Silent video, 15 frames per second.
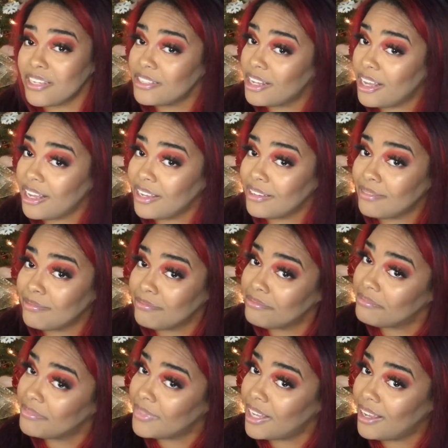
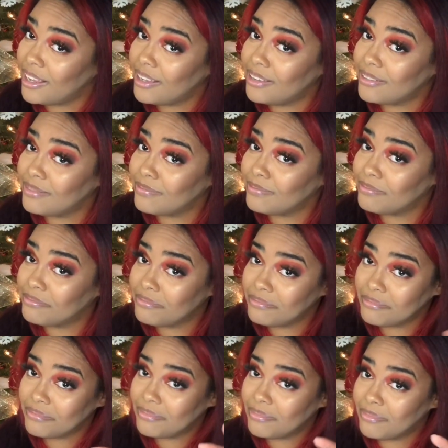hey,
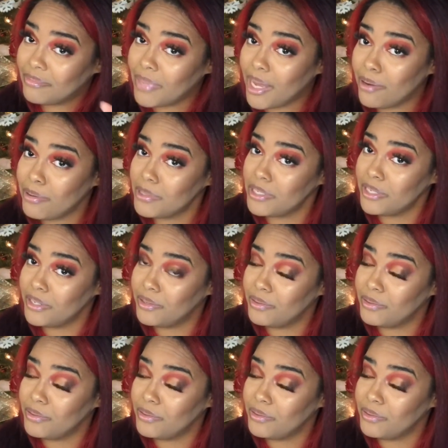power to you.